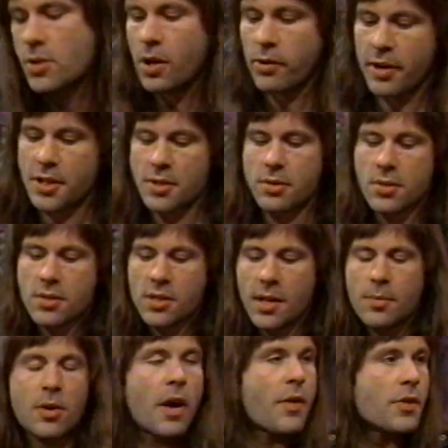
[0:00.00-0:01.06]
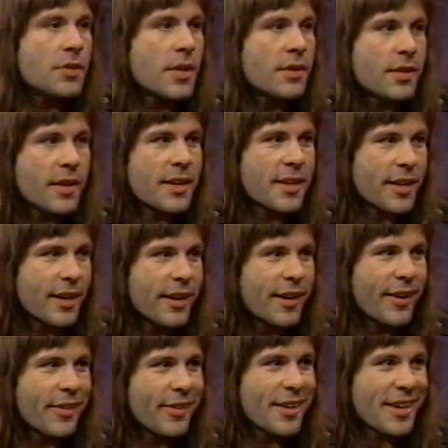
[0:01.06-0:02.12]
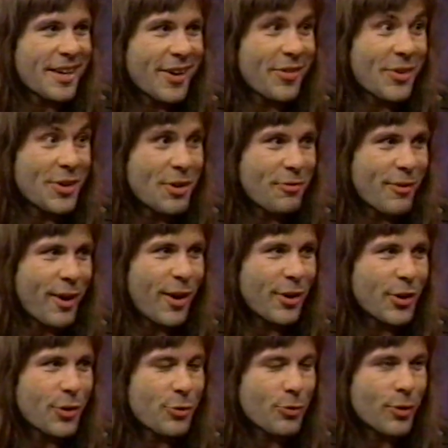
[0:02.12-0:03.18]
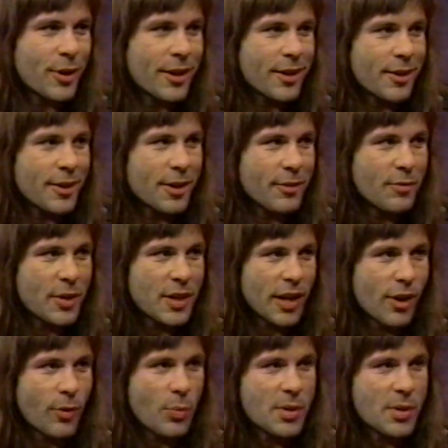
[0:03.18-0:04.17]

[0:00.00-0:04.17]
director's the same guy that did the Nirvana video,